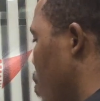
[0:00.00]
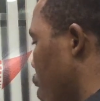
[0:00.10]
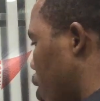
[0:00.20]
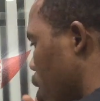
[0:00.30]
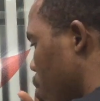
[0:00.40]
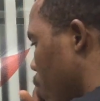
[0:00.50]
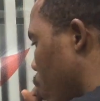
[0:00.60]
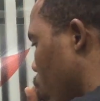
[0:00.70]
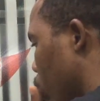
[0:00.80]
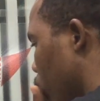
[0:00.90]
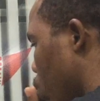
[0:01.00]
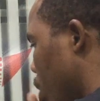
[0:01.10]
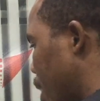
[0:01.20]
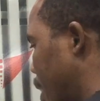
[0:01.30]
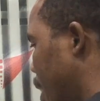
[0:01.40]
Picture number four,
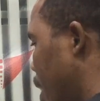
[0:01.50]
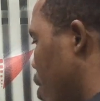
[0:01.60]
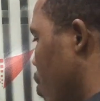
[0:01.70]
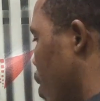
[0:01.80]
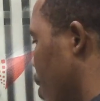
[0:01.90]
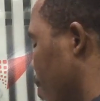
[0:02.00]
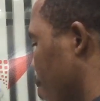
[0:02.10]
what is he doing?